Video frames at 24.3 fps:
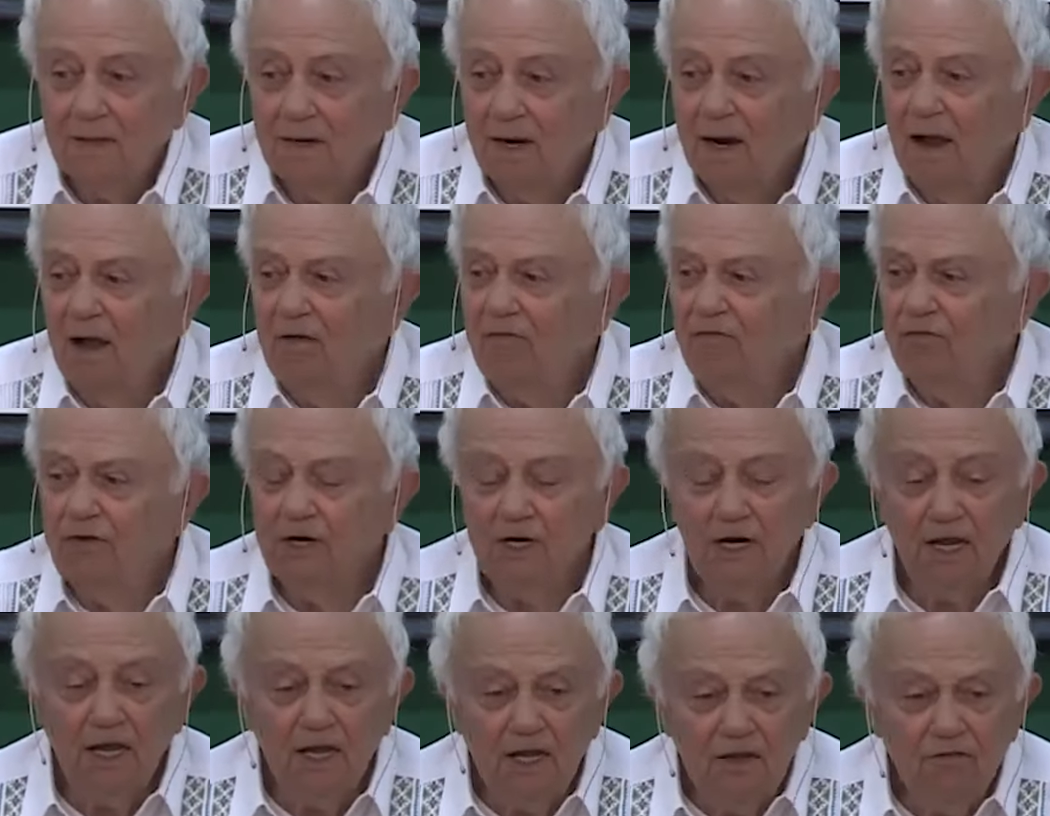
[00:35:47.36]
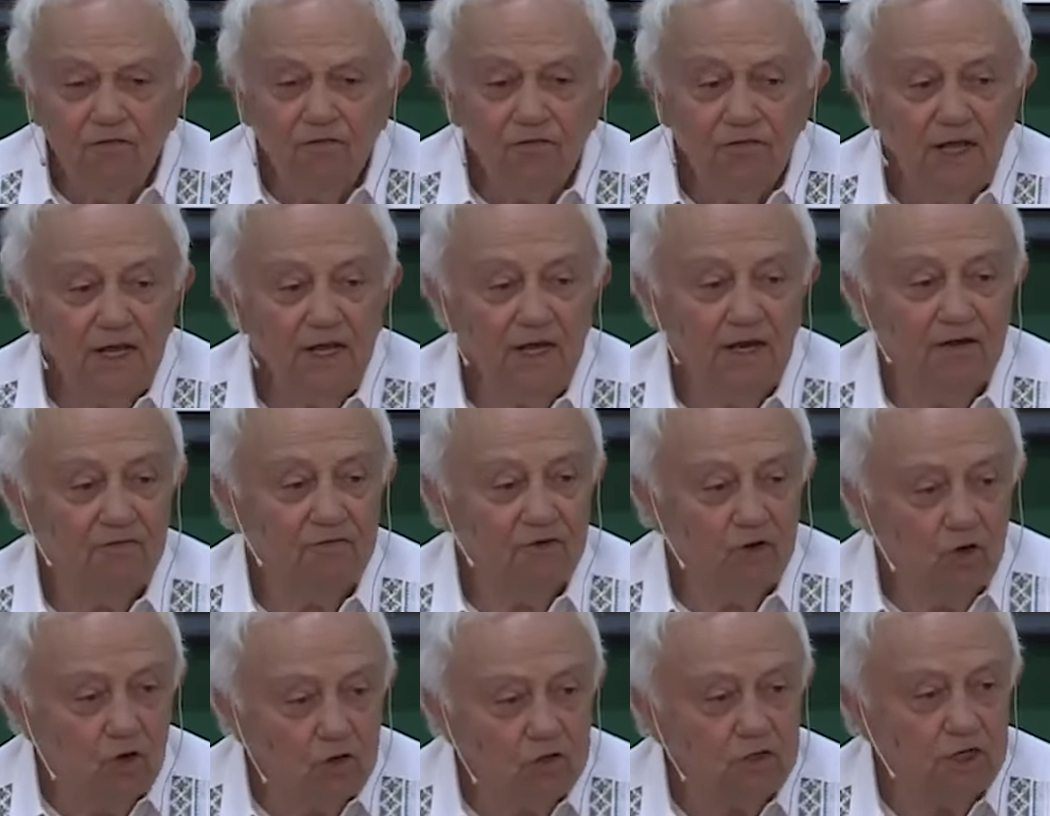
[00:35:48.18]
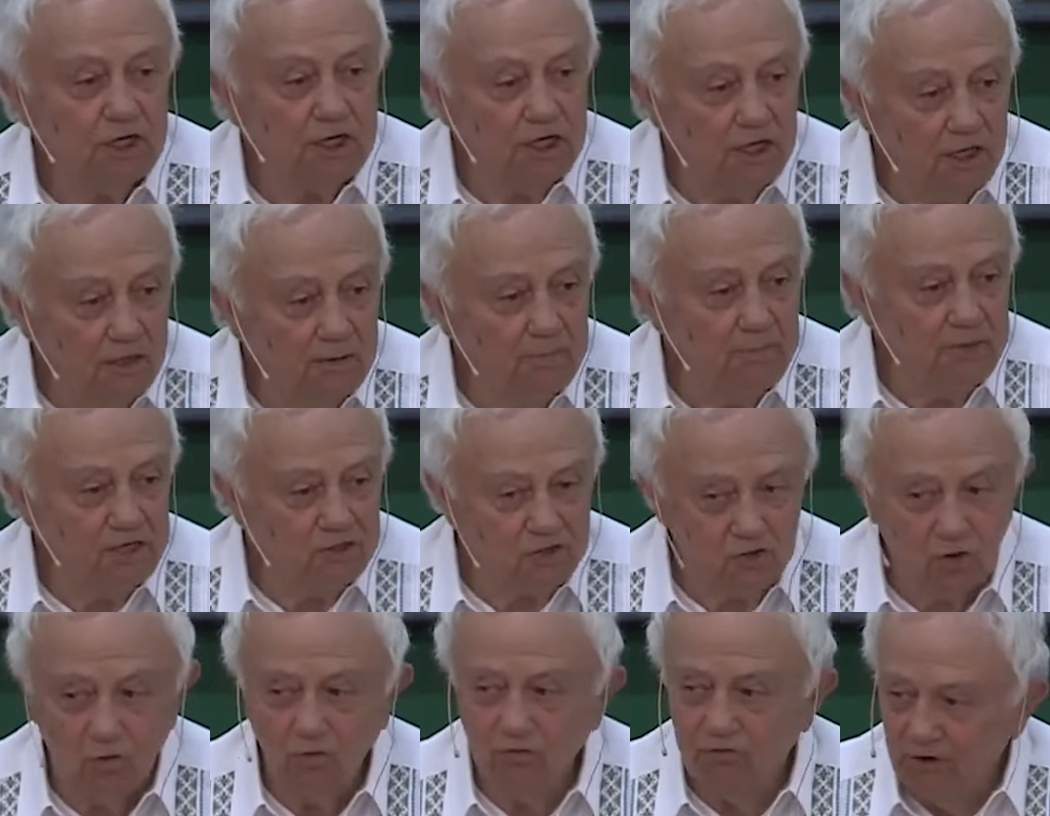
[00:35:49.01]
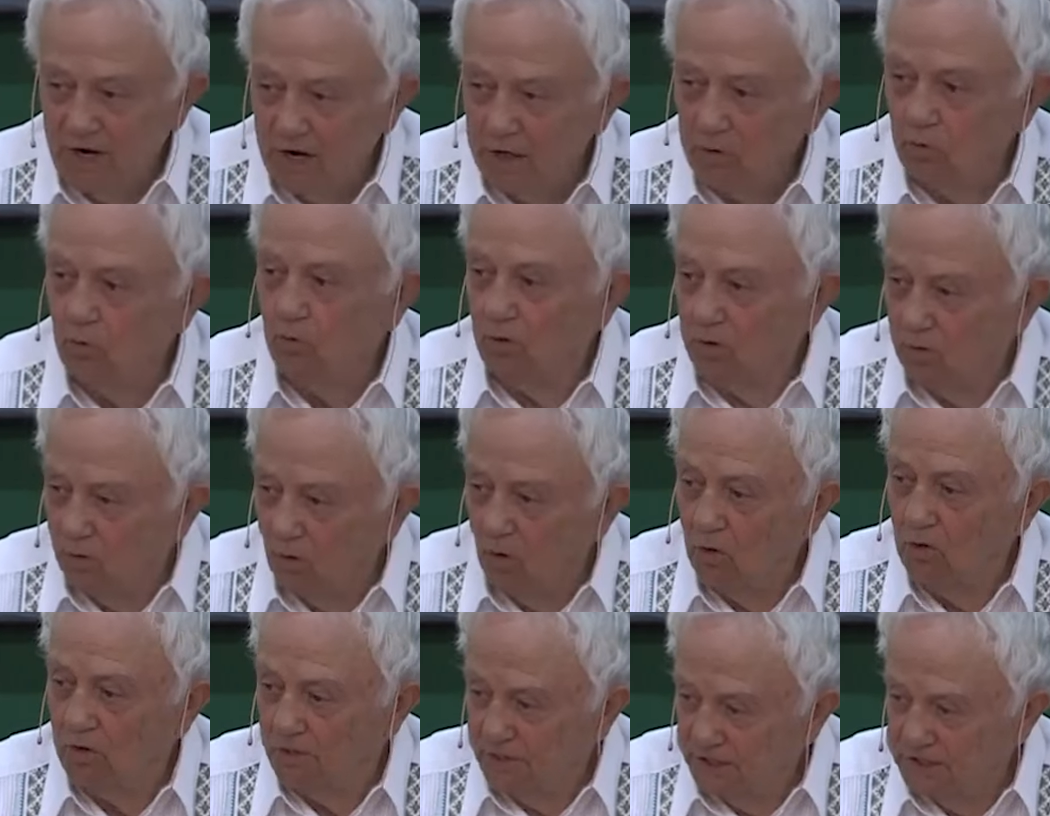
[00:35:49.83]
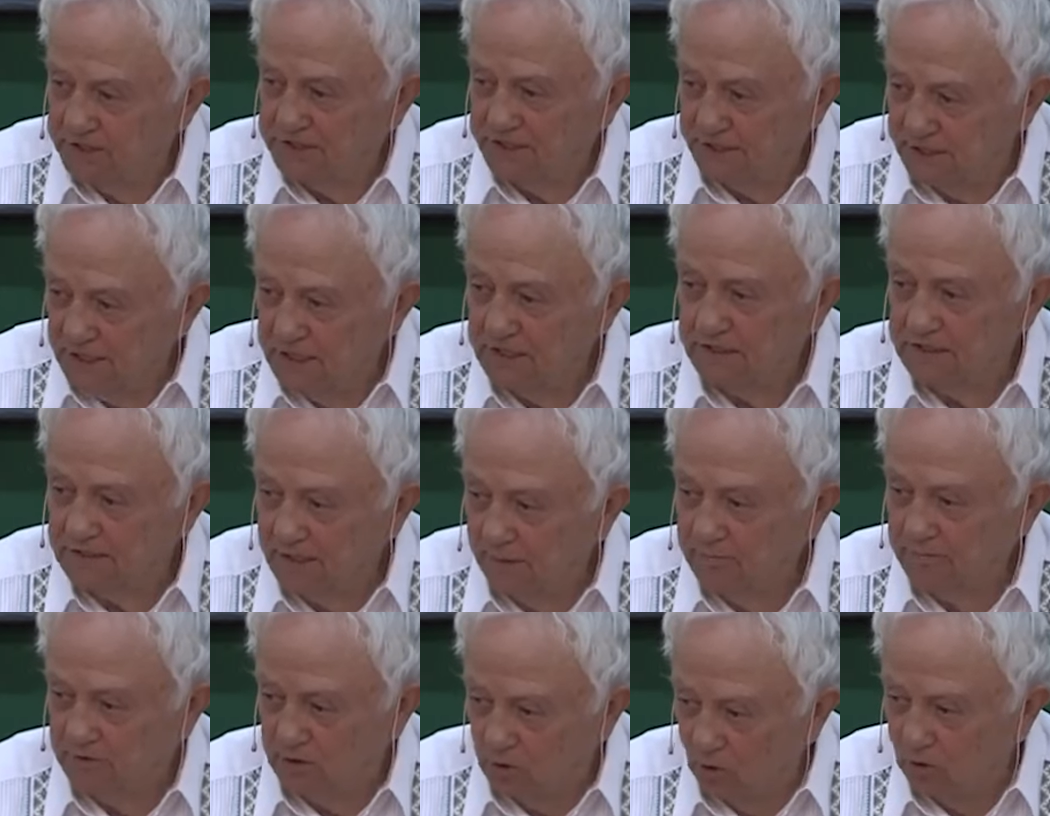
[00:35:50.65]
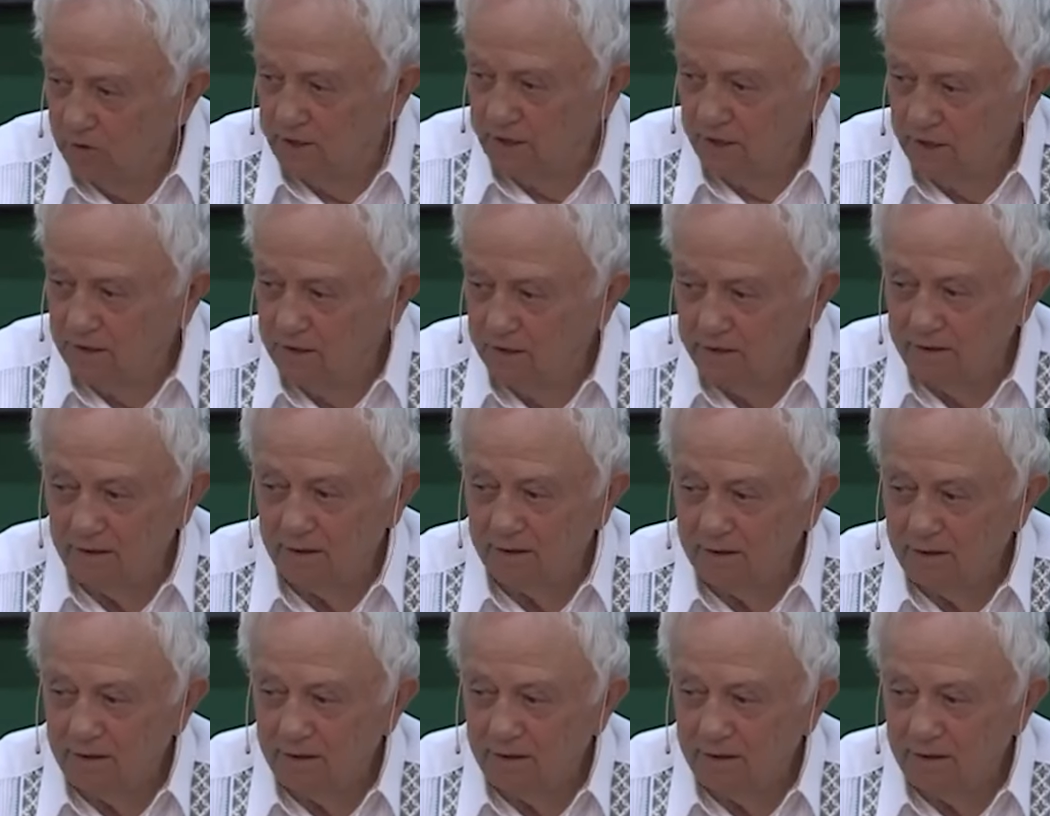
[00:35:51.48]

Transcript: I feel if they have not killed me so far with all these things I'm talking,